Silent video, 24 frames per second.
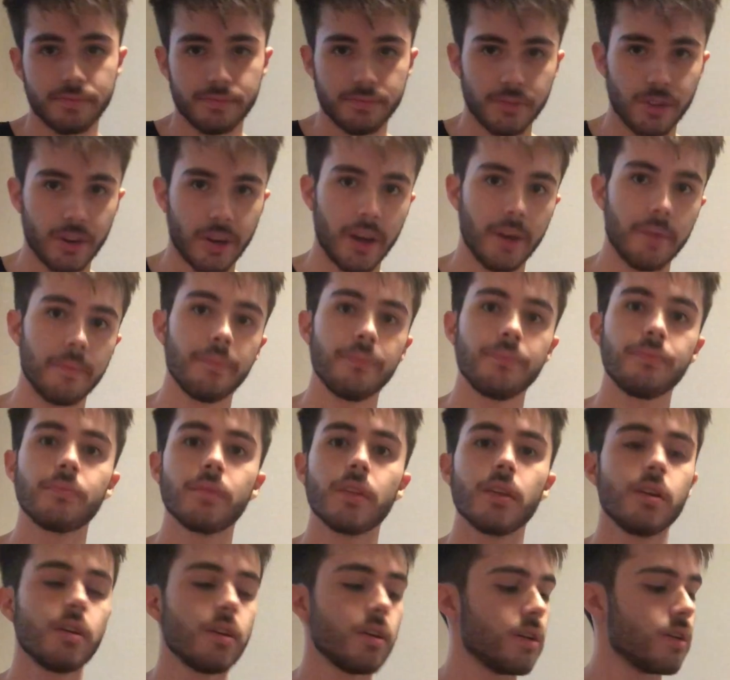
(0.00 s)
Okay,
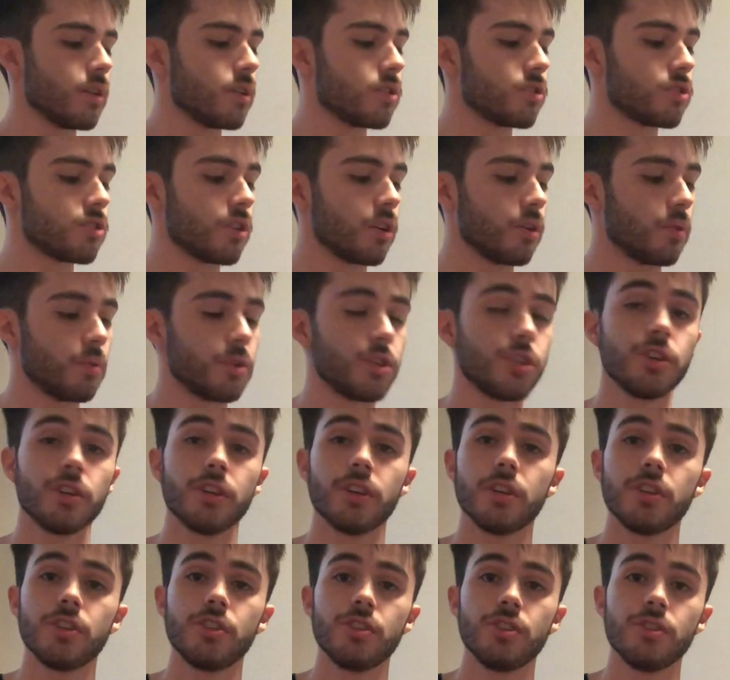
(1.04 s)
so what you're
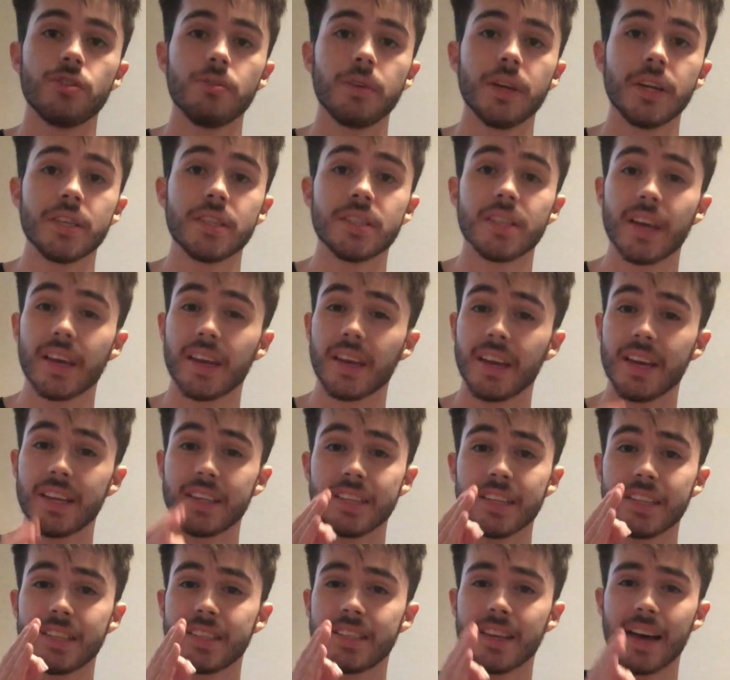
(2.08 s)
gonna do is like it's
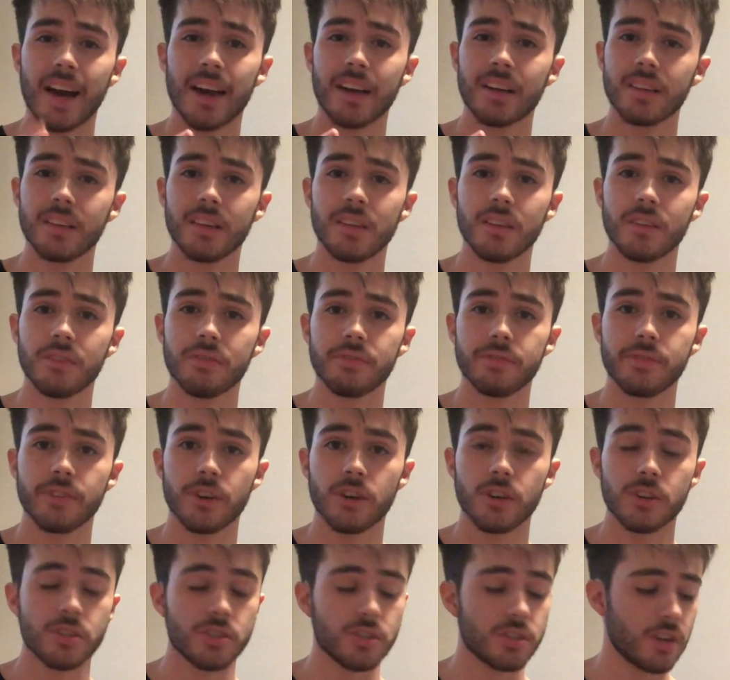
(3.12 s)
exactly the
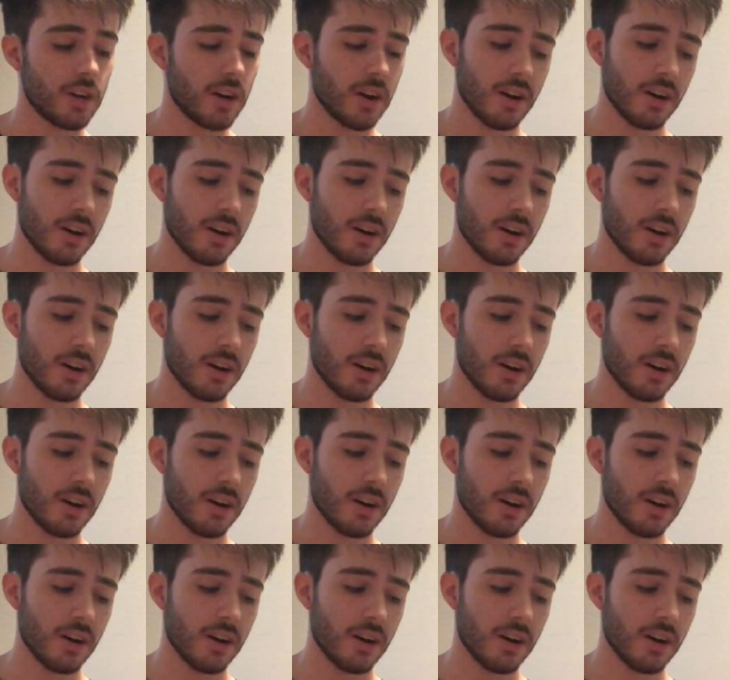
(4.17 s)
first